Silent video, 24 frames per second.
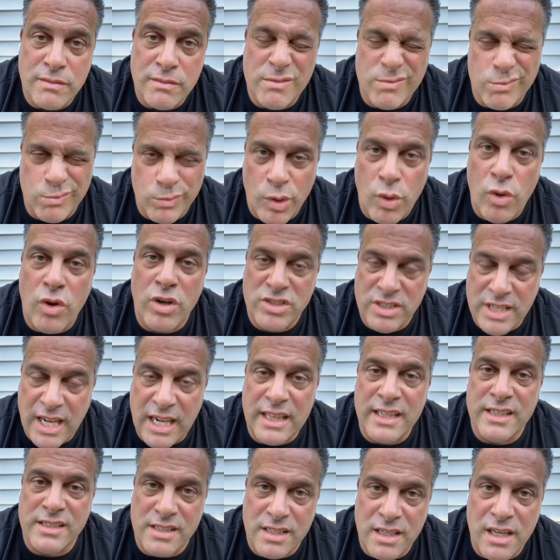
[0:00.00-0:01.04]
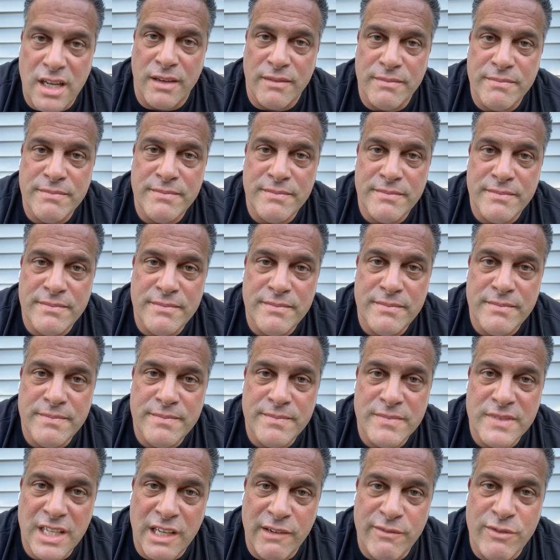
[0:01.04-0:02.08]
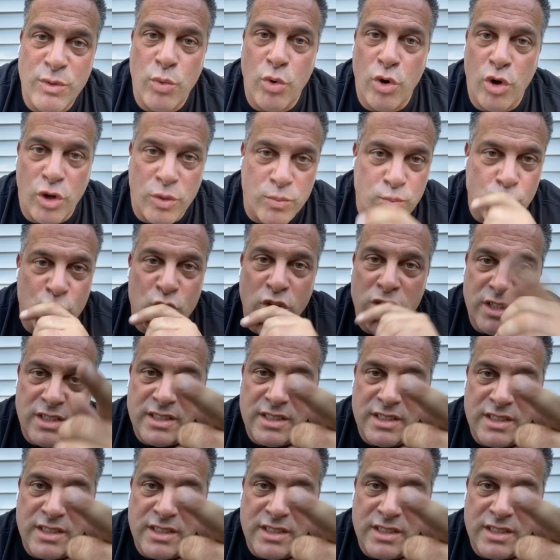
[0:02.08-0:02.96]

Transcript: We always gotta listen up. Love you all. Till